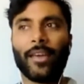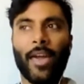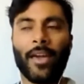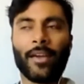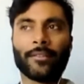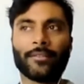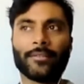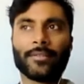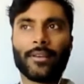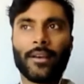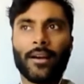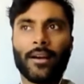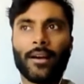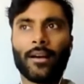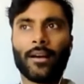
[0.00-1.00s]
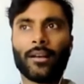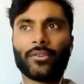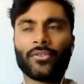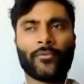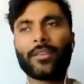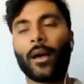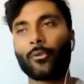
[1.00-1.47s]
And so
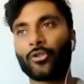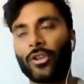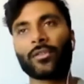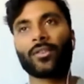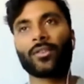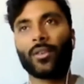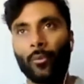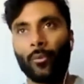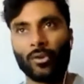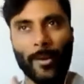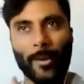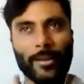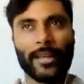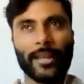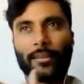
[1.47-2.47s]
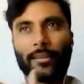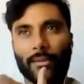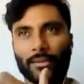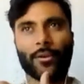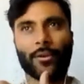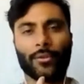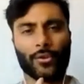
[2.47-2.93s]
for me, that was it was about getting into
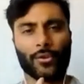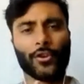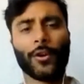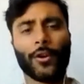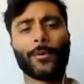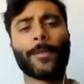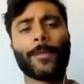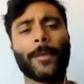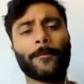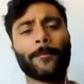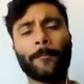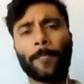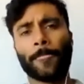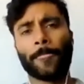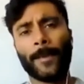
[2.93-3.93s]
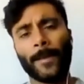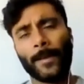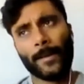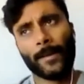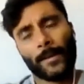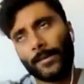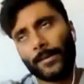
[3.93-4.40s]
the tone of the show, and then
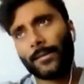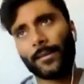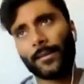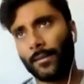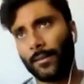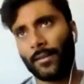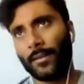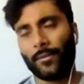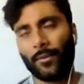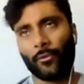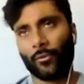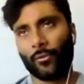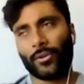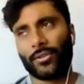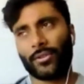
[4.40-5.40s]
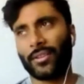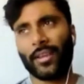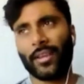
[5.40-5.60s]
in regards to the